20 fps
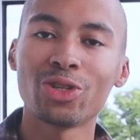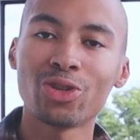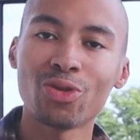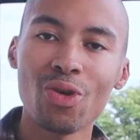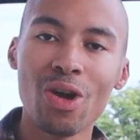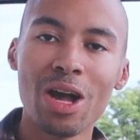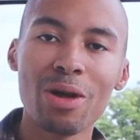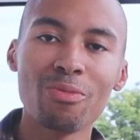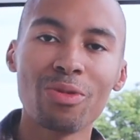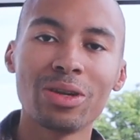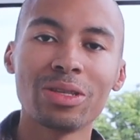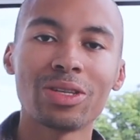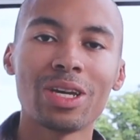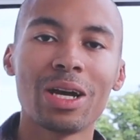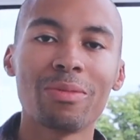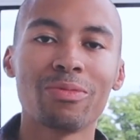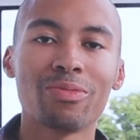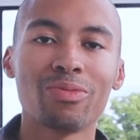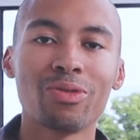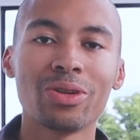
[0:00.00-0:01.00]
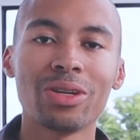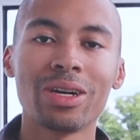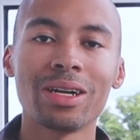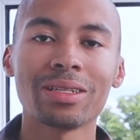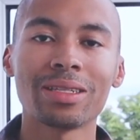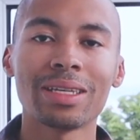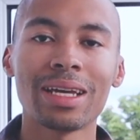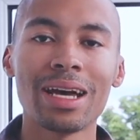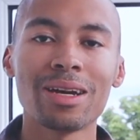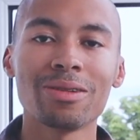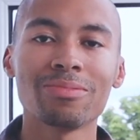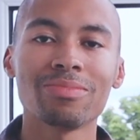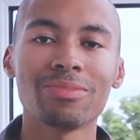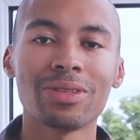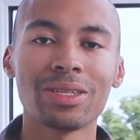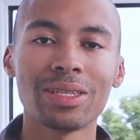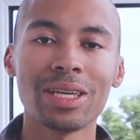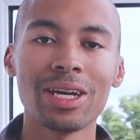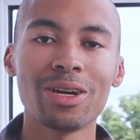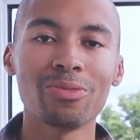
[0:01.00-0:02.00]
trying one type of product out
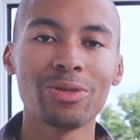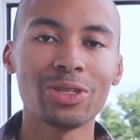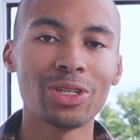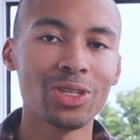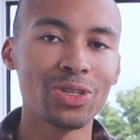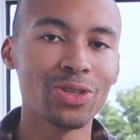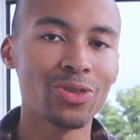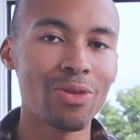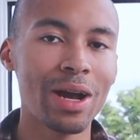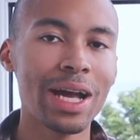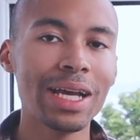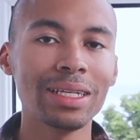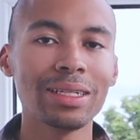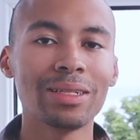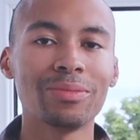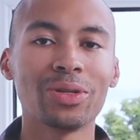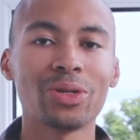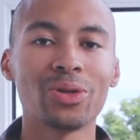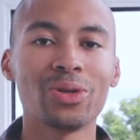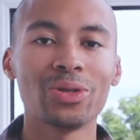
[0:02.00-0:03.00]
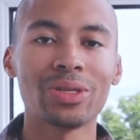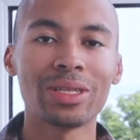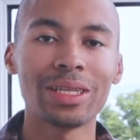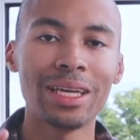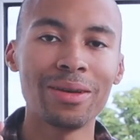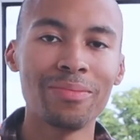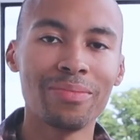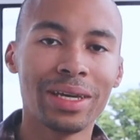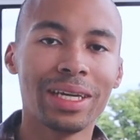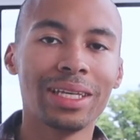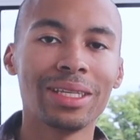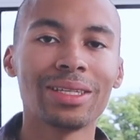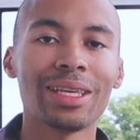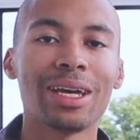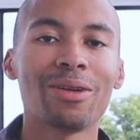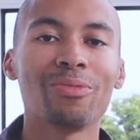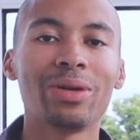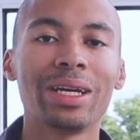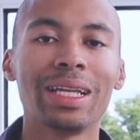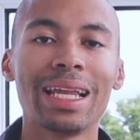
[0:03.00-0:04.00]
to sell, which is great because it means
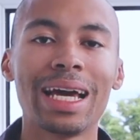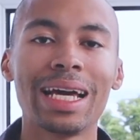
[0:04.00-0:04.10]
that we're